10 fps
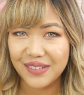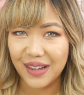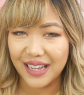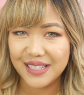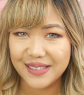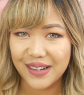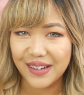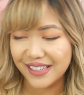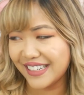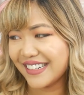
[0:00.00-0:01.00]
guys
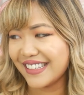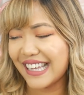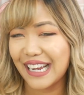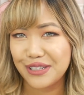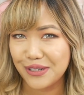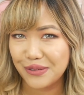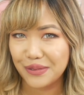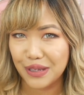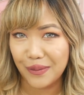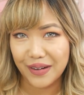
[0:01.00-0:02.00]
on here that I don't
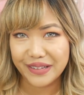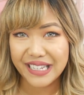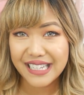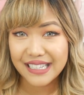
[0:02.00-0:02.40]
really wear these,